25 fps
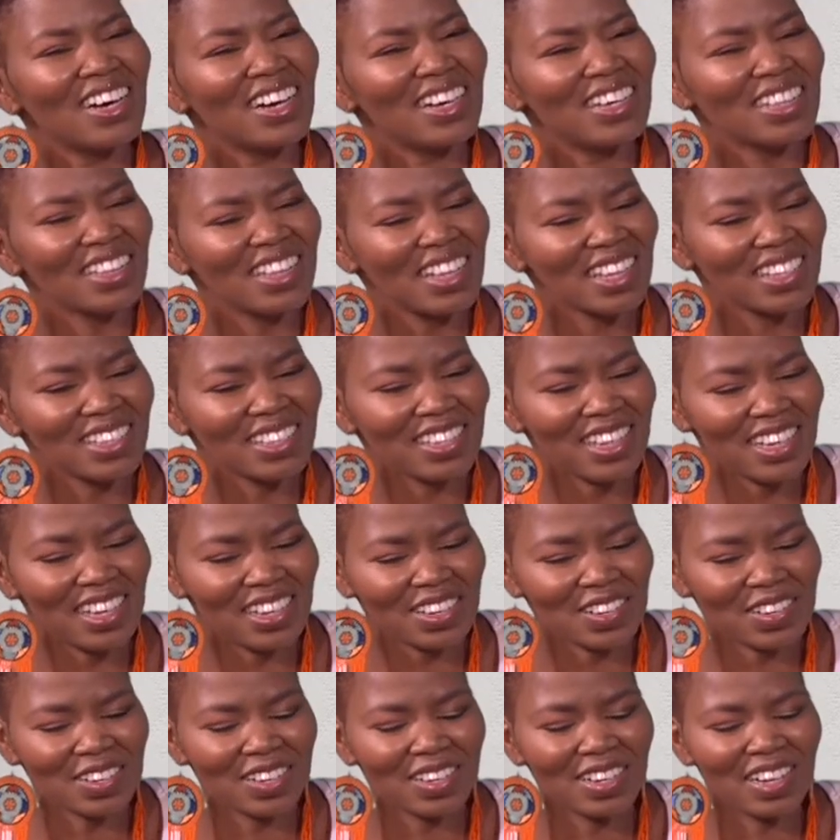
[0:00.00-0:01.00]
Thanks,
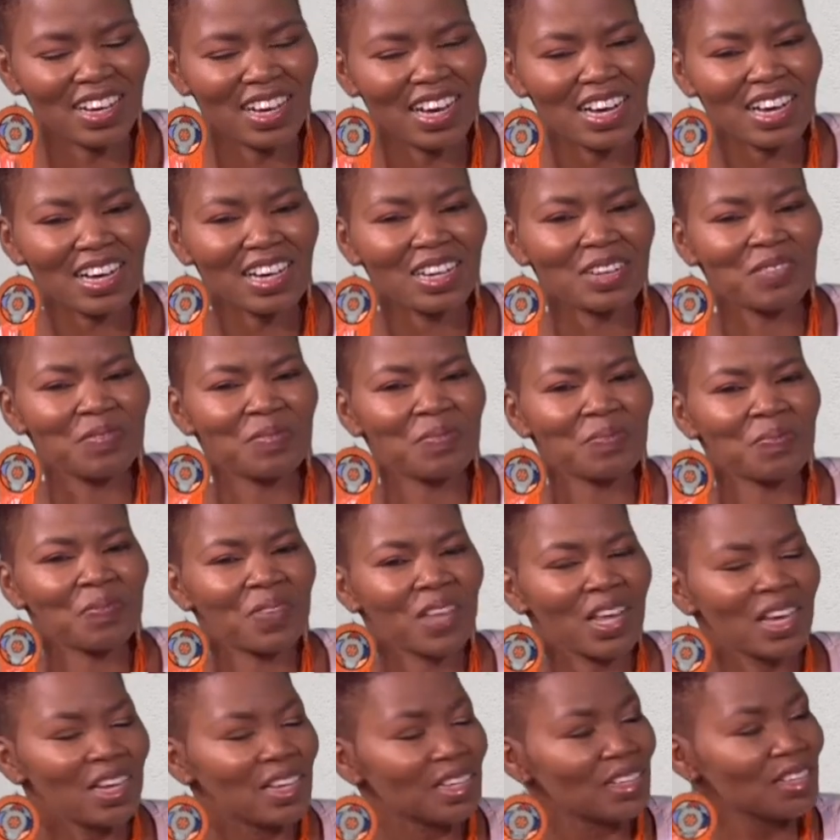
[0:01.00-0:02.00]
Carol.
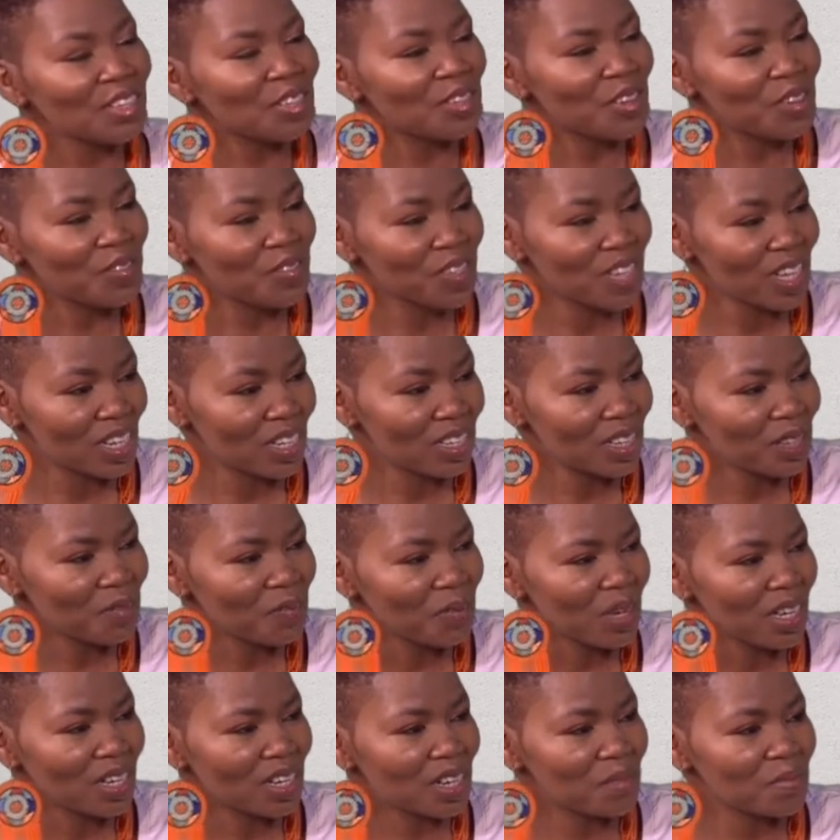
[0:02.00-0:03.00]
As you have said,
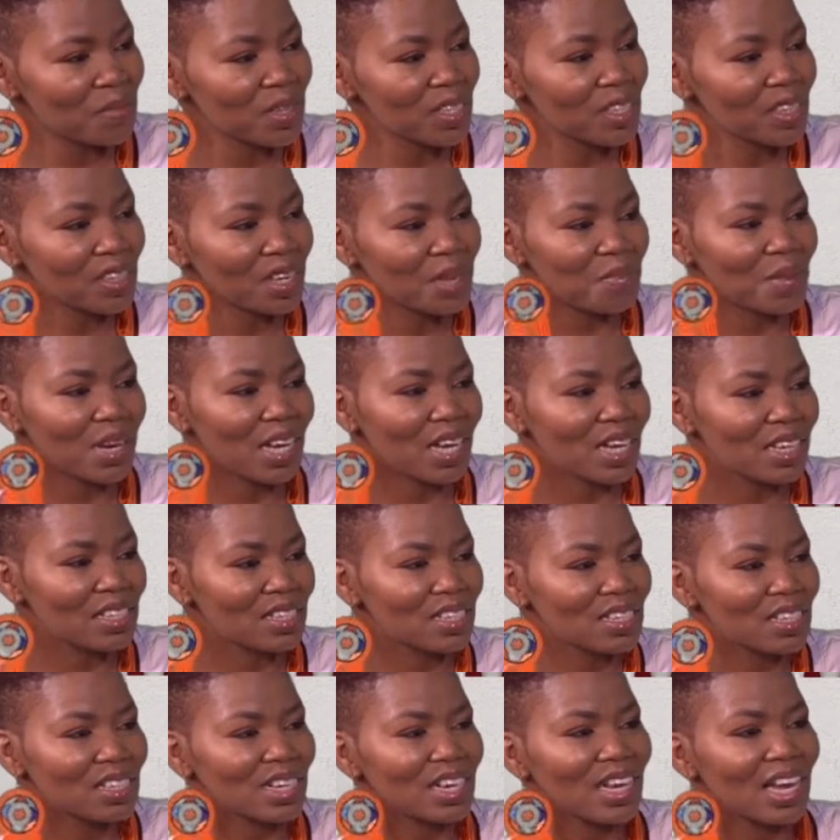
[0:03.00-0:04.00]
my name is
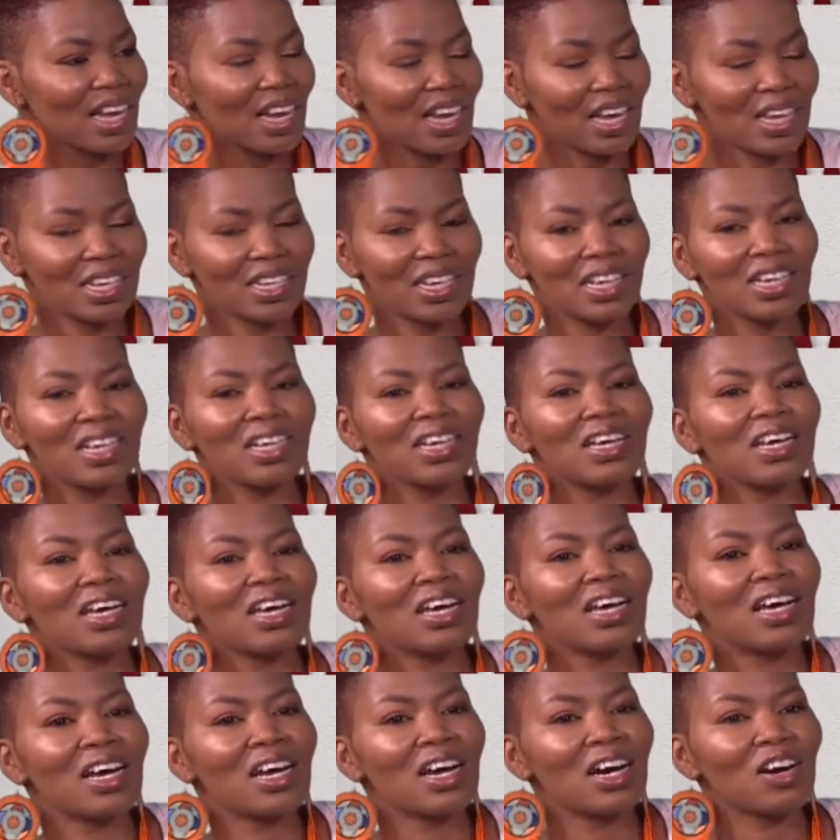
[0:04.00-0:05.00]
Ncebakazi Galada,
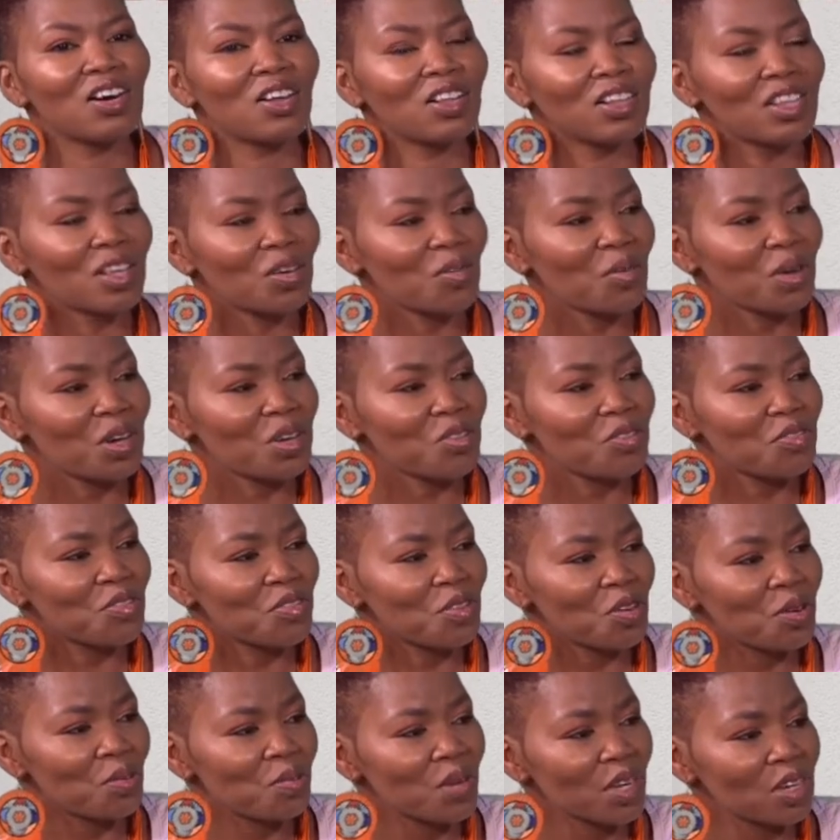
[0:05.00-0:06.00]
all the way
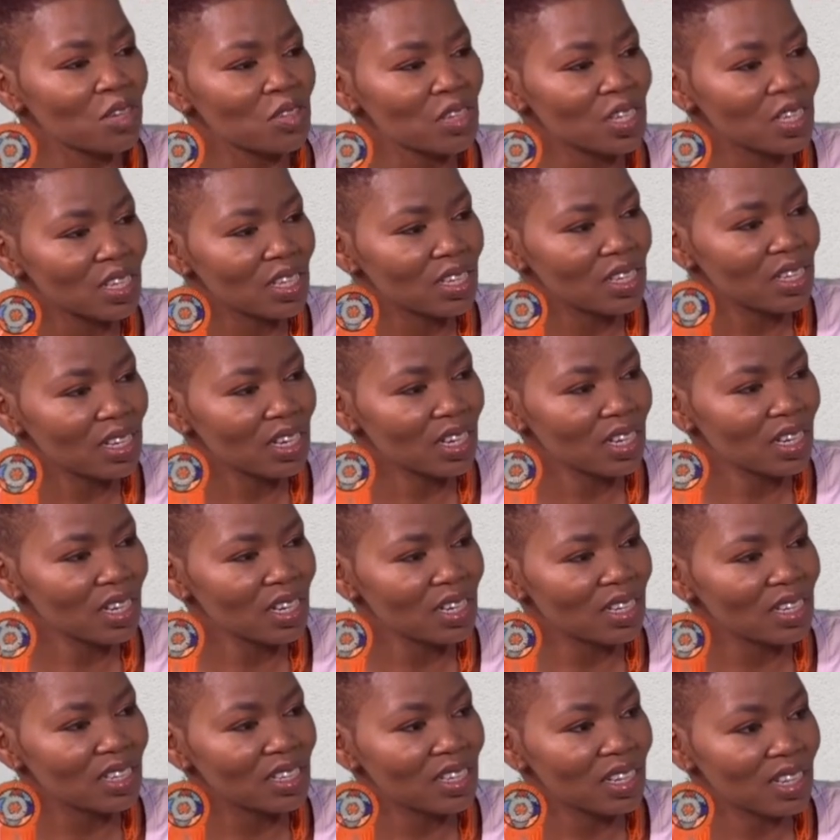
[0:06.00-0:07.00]
from
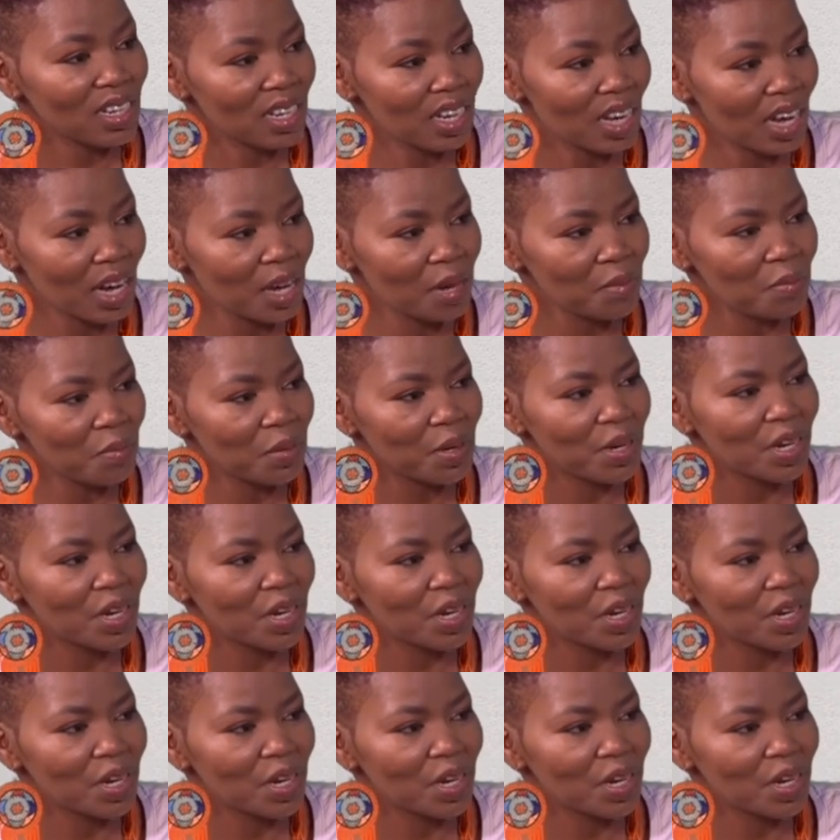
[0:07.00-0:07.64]
El-Siksiki, Eastern Cape.